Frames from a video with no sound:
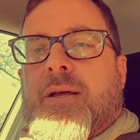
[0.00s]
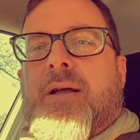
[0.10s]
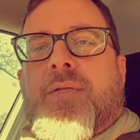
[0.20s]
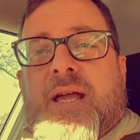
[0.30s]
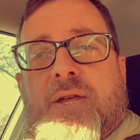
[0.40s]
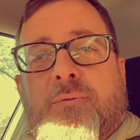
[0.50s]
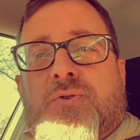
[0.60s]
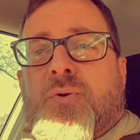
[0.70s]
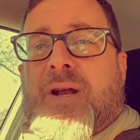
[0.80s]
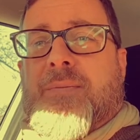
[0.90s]
Thank you for
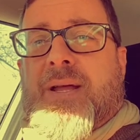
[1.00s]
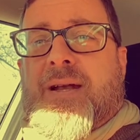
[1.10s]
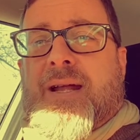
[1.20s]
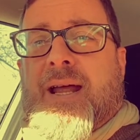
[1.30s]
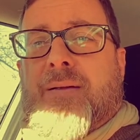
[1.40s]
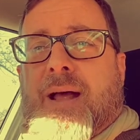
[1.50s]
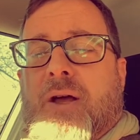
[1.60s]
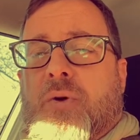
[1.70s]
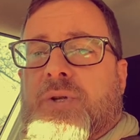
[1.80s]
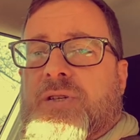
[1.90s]
joining me today. I
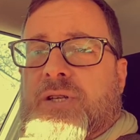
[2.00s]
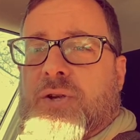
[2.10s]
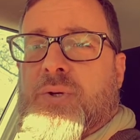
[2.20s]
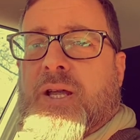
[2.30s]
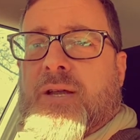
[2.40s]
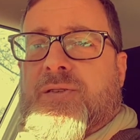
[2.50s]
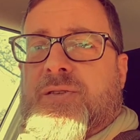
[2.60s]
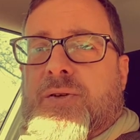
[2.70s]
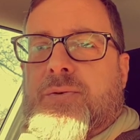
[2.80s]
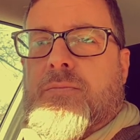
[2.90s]
hope to see you again
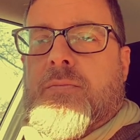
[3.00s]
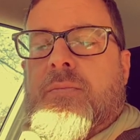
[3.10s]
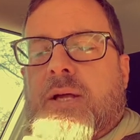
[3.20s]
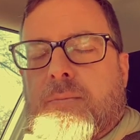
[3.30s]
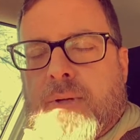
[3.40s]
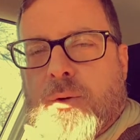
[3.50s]
soon and be